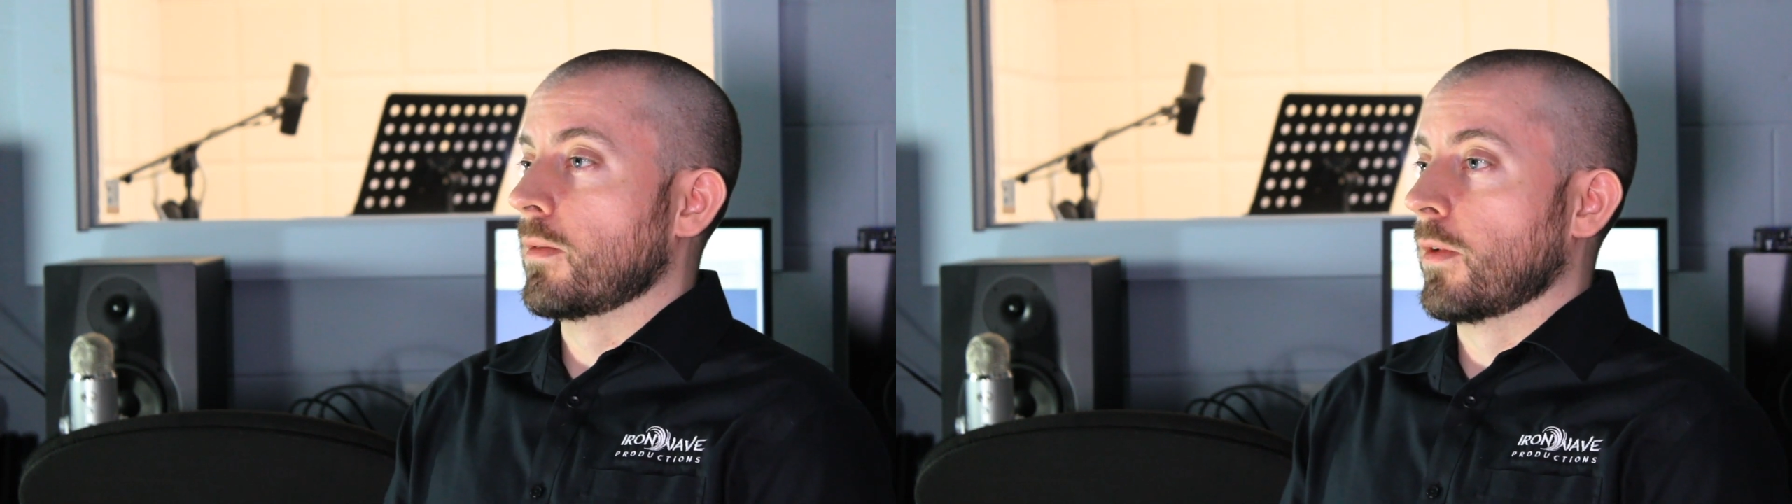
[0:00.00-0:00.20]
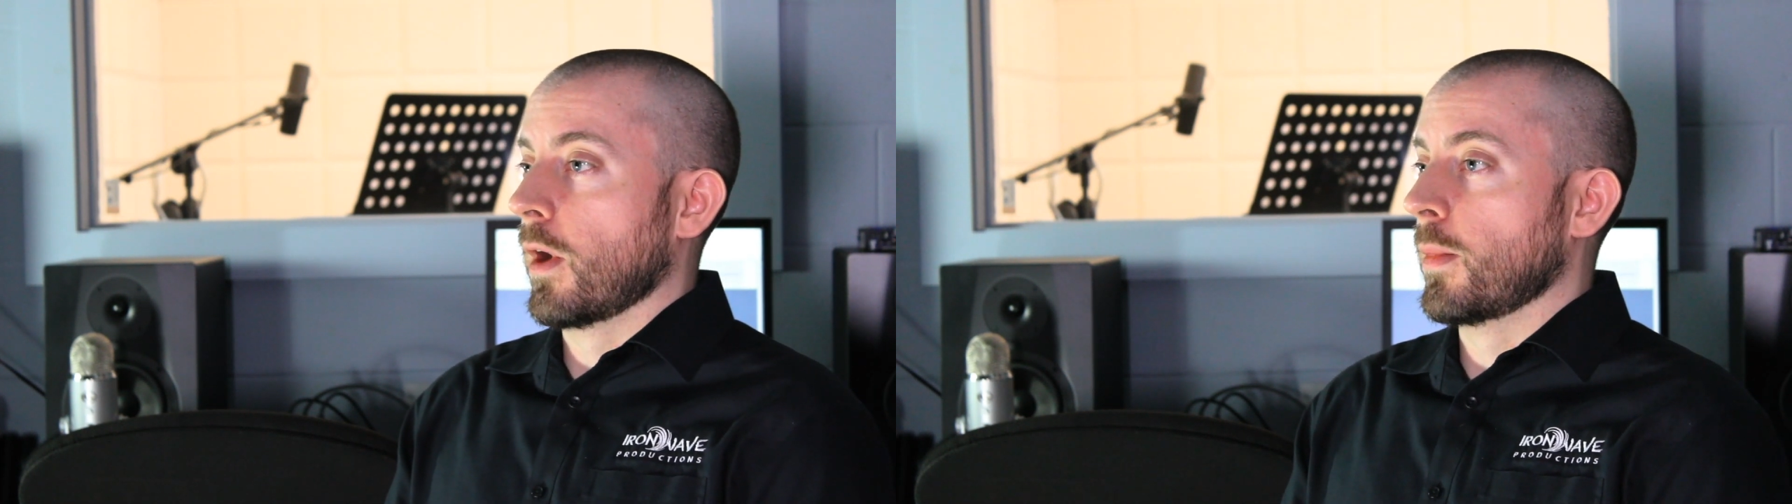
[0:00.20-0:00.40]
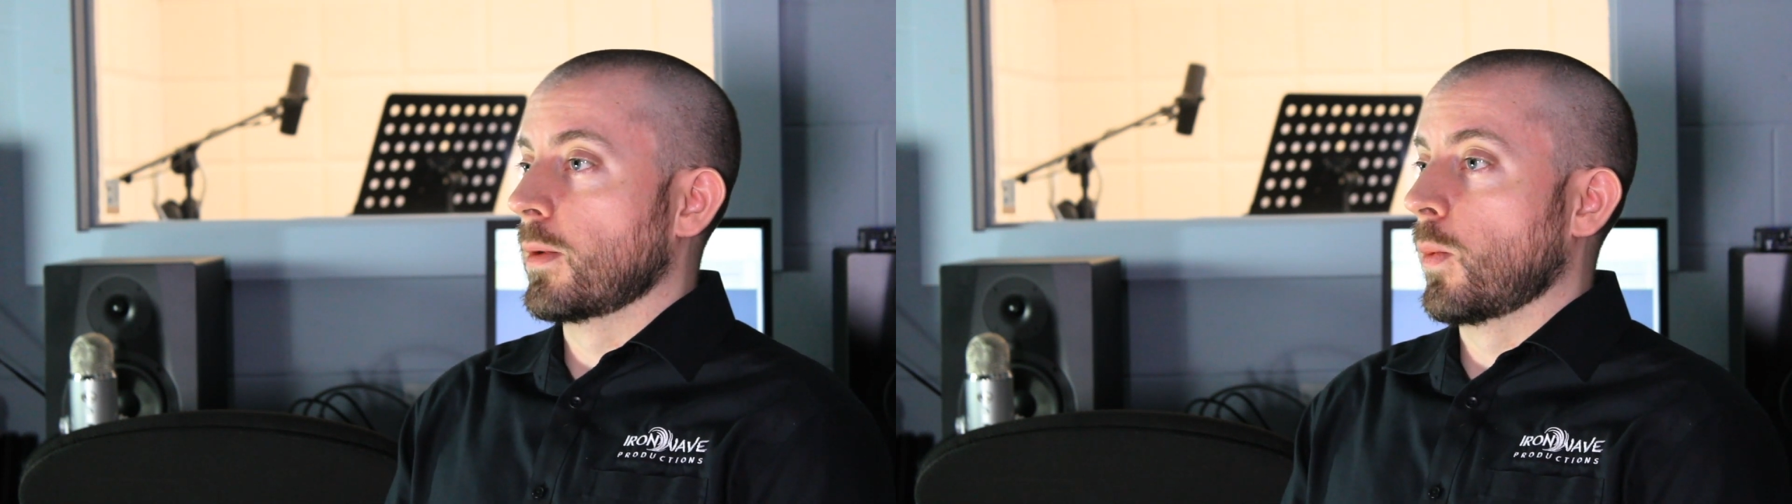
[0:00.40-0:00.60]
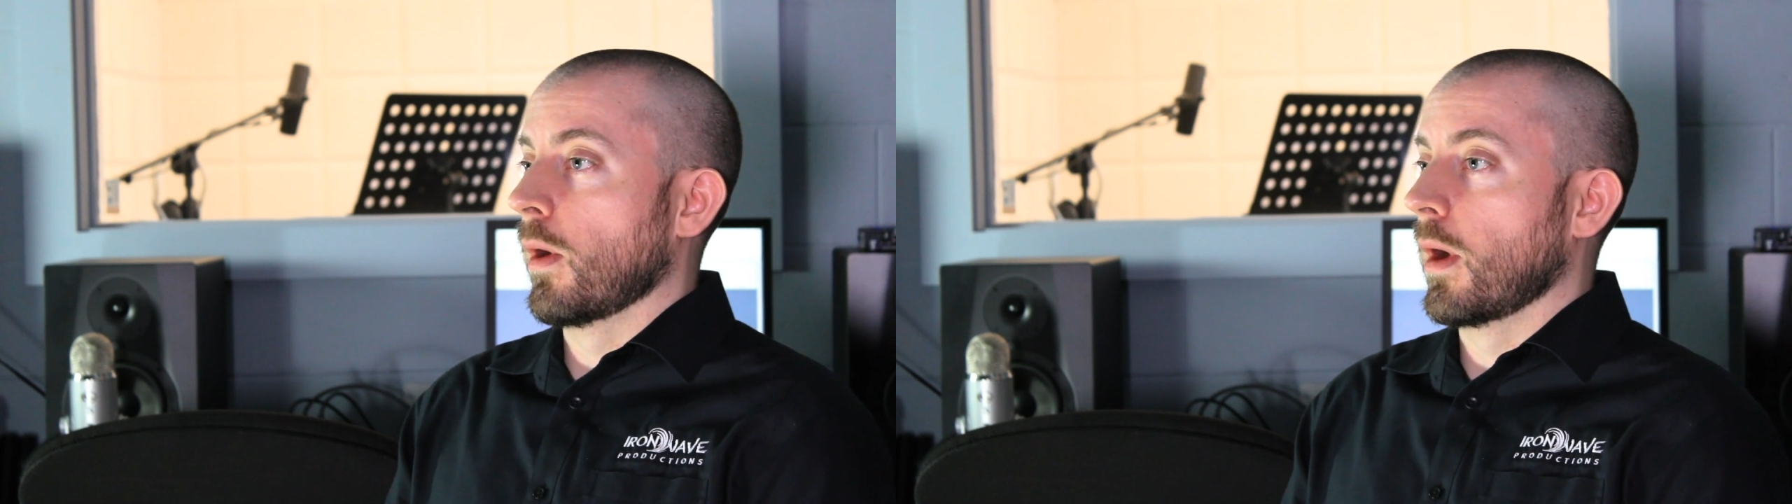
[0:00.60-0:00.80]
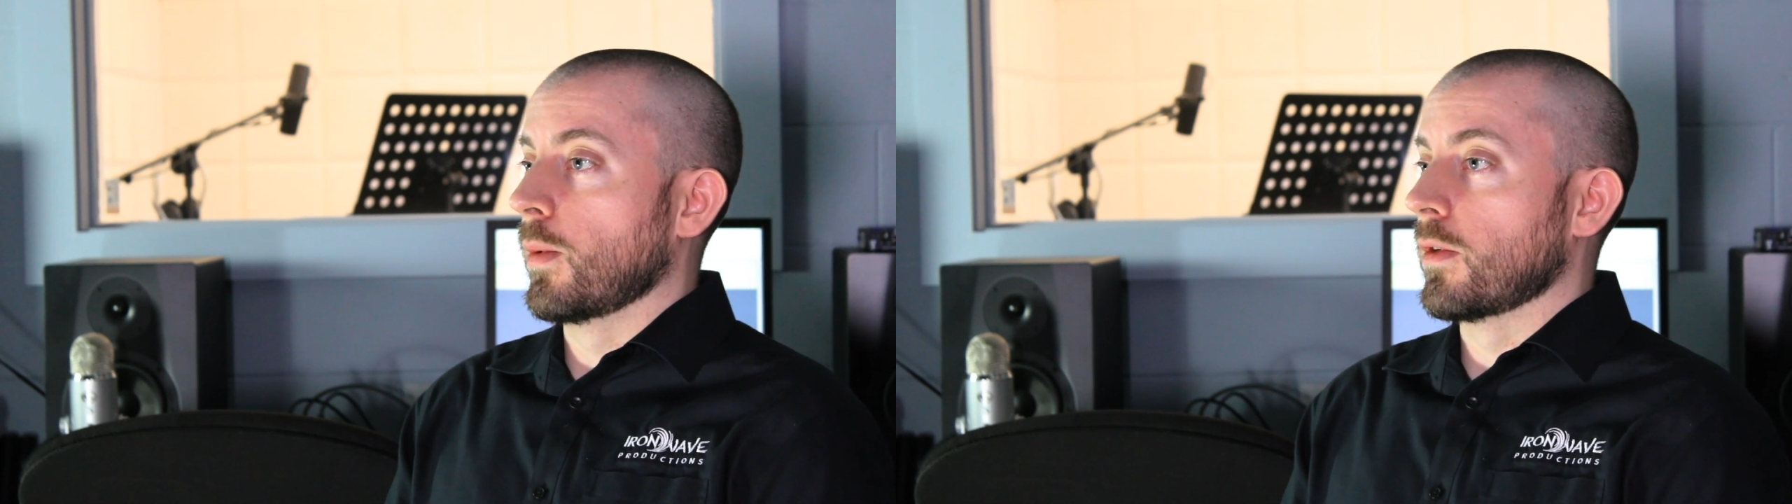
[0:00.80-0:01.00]
an environment
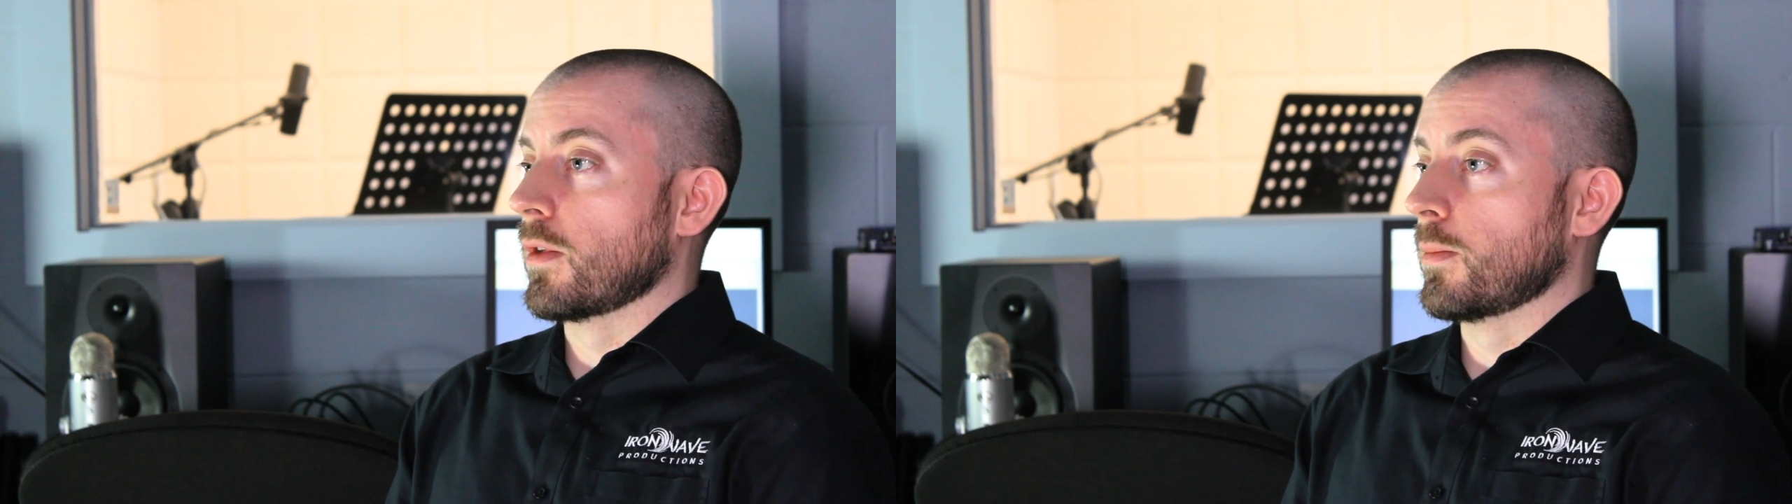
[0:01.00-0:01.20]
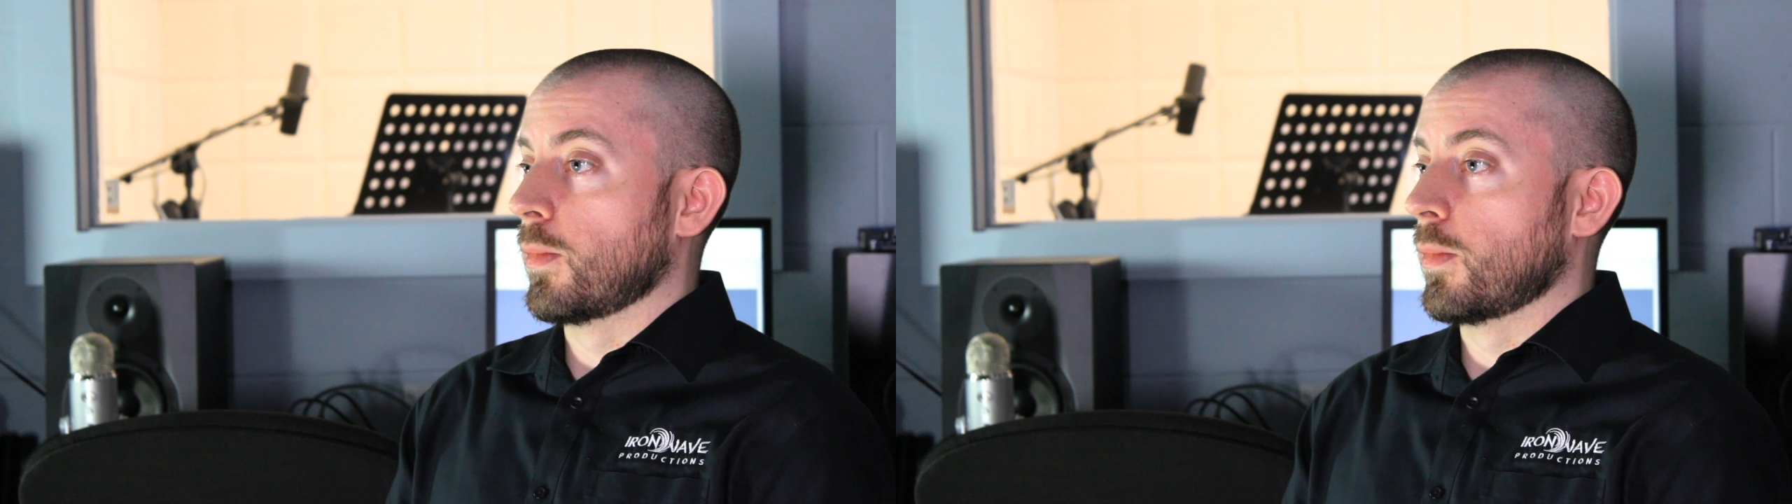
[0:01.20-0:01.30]
where I was